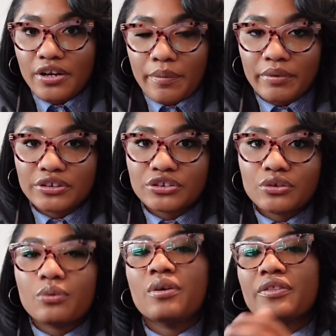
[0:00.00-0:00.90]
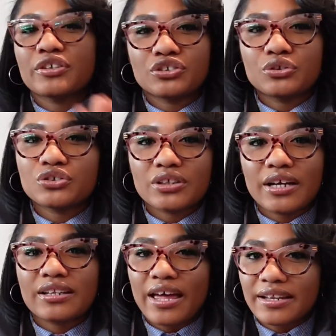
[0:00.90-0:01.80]
Number two, there's usually
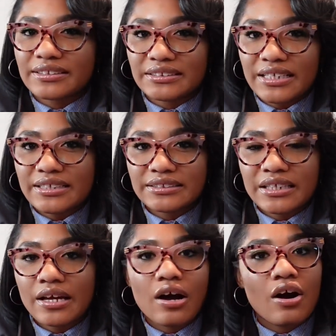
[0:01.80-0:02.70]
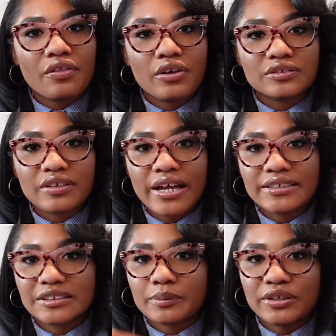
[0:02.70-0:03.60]
a lot of seats on those
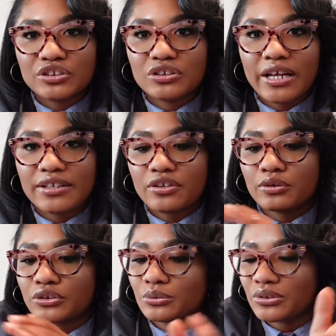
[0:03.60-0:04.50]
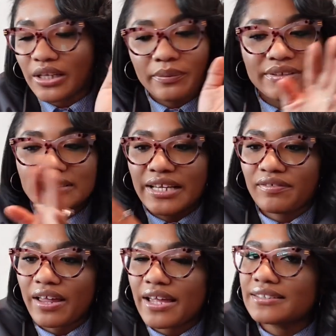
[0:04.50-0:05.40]
flights, especially like those Tuesday, Wednesday
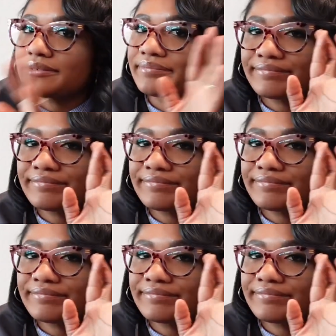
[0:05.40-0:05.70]
flights.